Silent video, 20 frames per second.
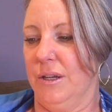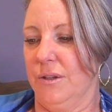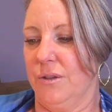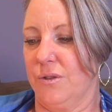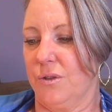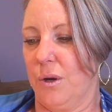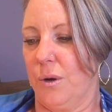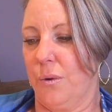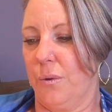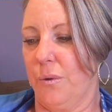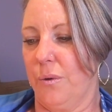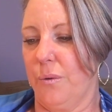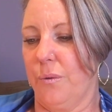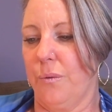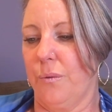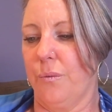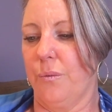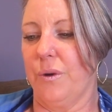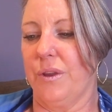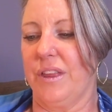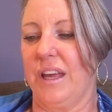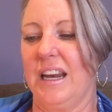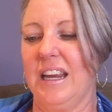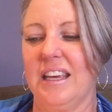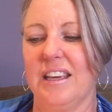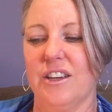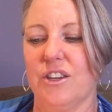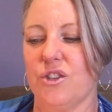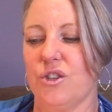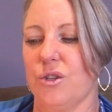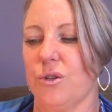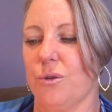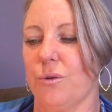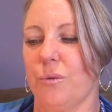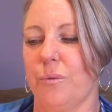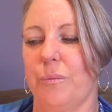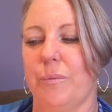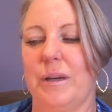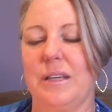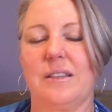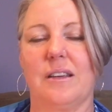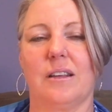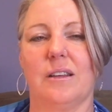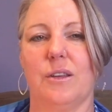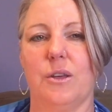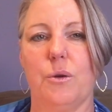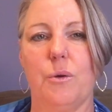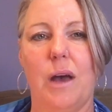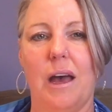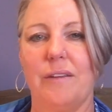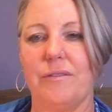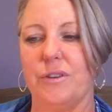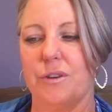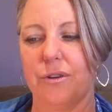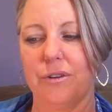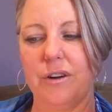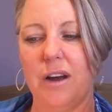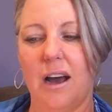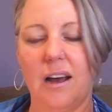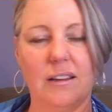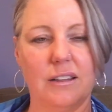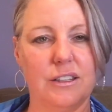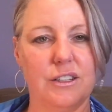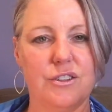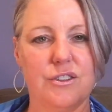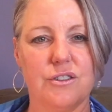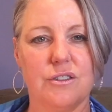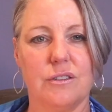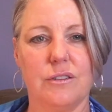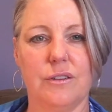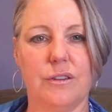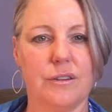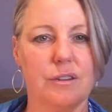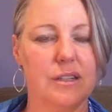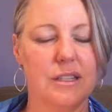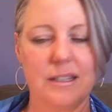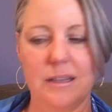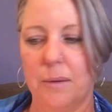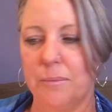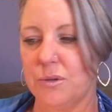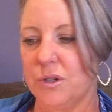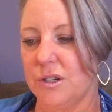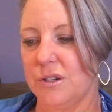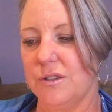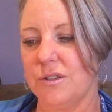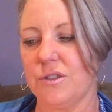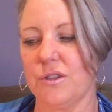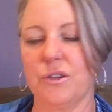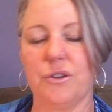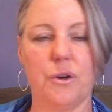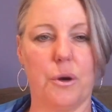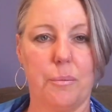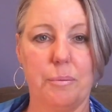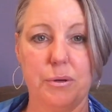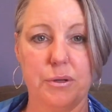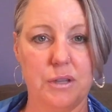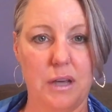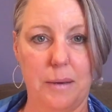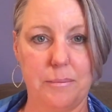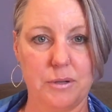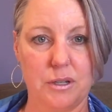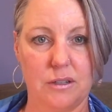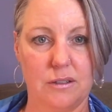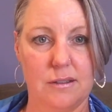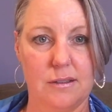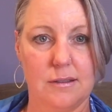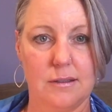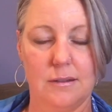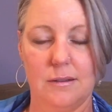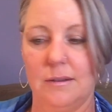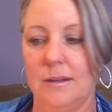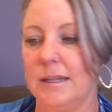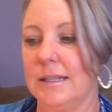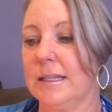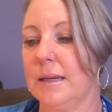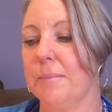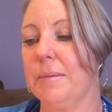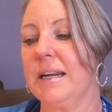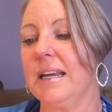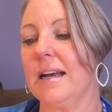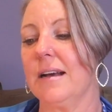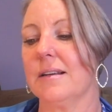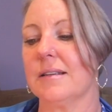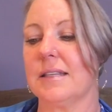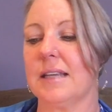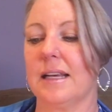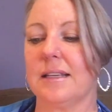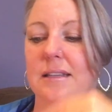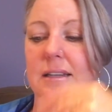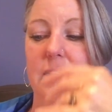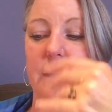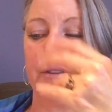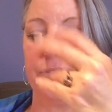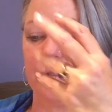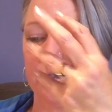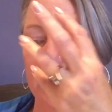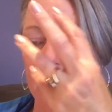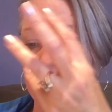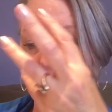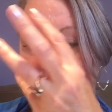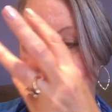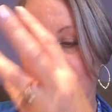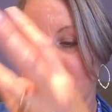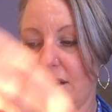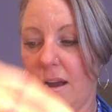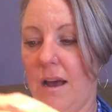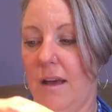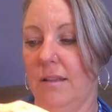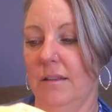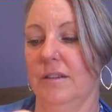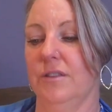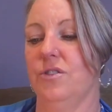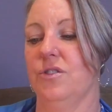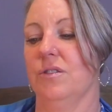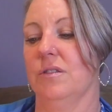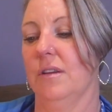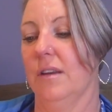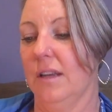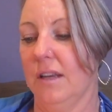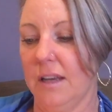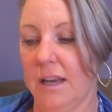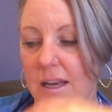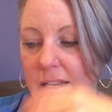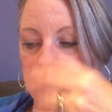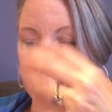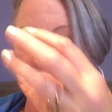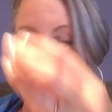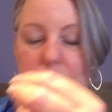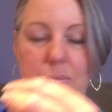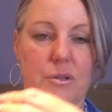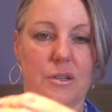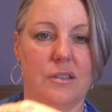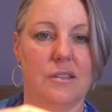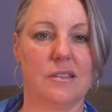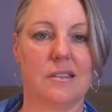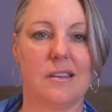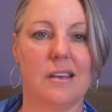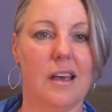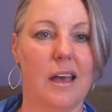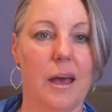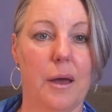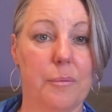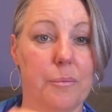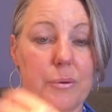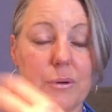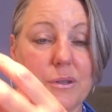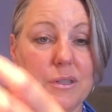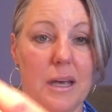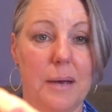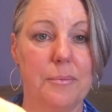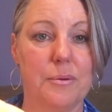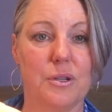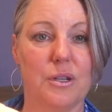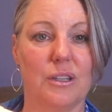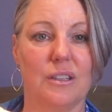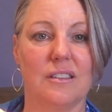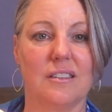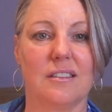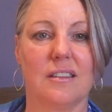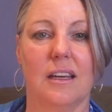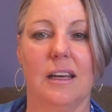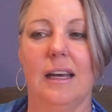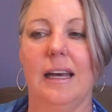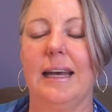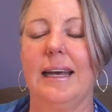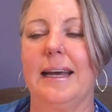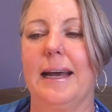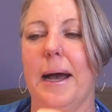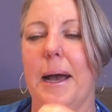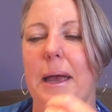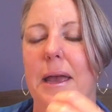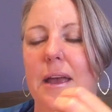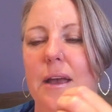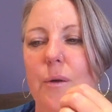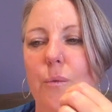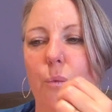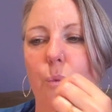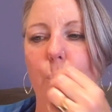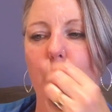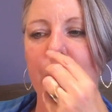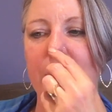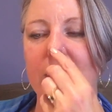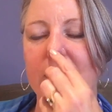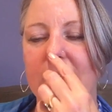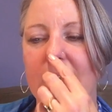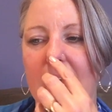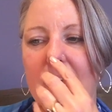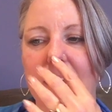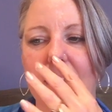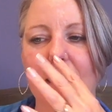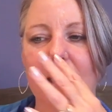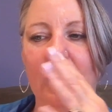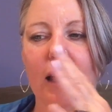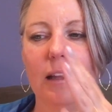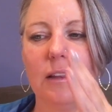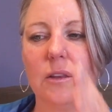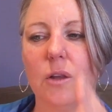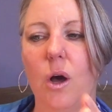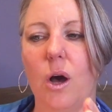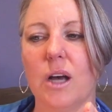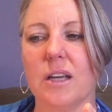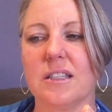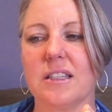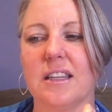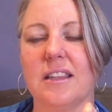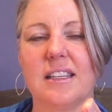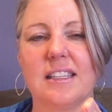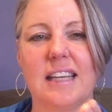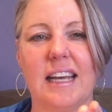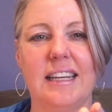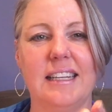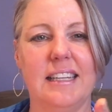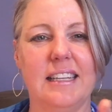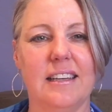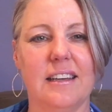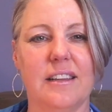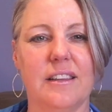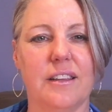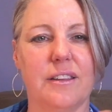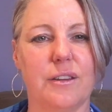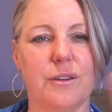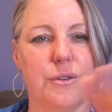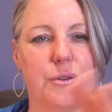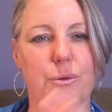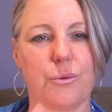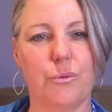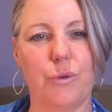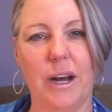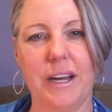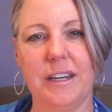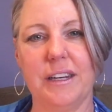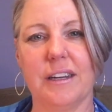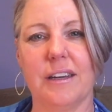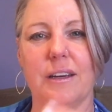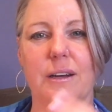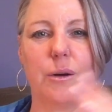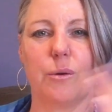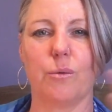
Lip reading: So with any issue, basically you have your knowledge, your assumptions, and your perceptions, and somebody else has another set of knowledge and assumptions and perceptions. We tend to get lost in this idea that there's a right and